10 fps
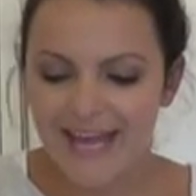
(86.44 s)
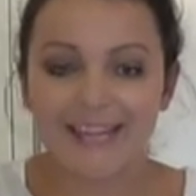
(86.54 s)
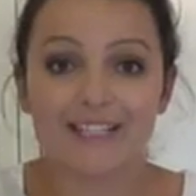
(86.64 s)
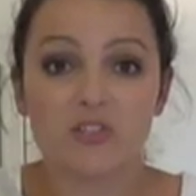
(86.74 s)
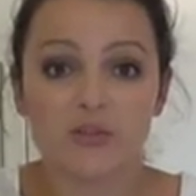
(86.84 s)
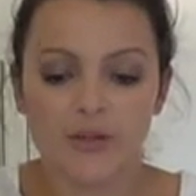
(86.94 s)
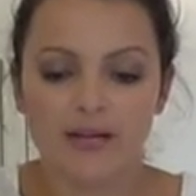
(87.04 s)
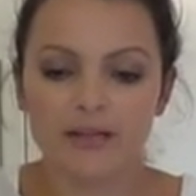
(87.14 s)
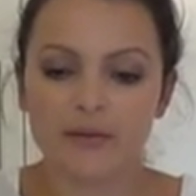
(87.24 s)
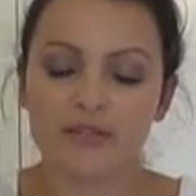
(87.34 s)
And then to
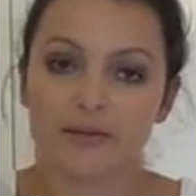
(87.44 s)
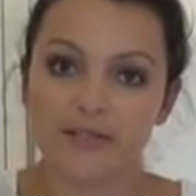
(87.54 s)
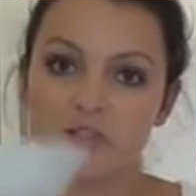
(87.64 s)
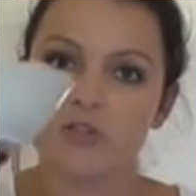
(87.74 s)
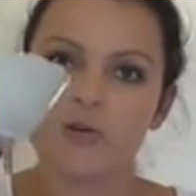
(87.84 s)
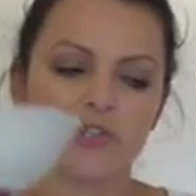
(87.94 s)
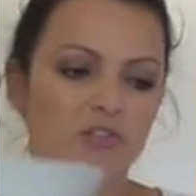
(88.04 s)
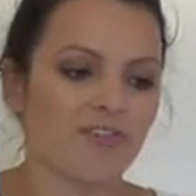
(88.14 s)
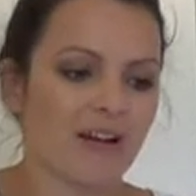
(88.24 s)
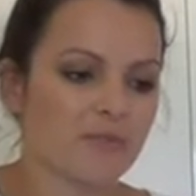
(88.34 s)
that I'm going to add
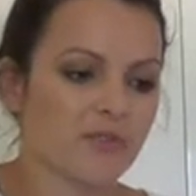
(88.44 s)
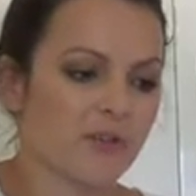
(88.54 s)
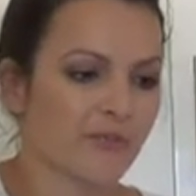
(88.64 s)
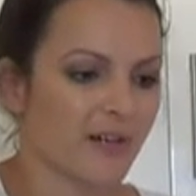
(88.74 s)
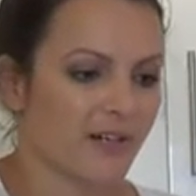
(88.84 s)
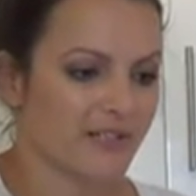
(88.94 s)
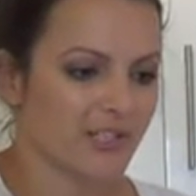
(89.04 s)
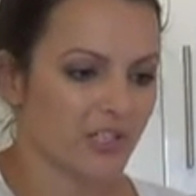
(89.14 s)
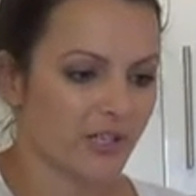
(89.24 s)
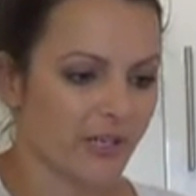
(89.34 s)
200 grams of caster
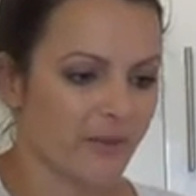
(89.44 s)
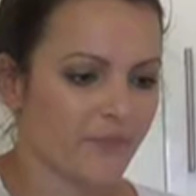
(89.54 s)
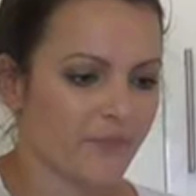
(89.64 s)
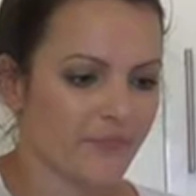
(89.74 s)
sugar.